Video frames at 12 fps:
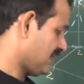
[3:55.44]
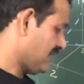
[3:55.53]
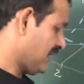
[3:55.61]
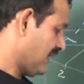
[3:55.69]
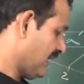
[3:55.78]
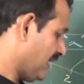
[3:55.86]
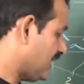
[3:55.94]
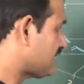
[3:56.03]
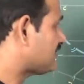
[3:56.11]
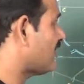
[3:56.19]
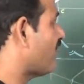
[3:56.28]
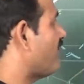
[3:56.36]
It's
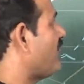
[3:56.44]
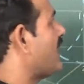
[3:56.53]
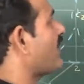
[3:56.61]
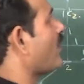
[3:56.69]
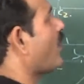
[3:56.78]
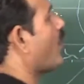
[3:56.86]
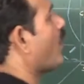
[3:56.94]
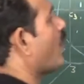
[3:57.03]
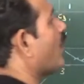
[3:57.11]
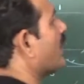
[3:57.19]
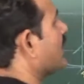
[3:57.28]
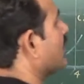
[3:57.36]
somewhere over here.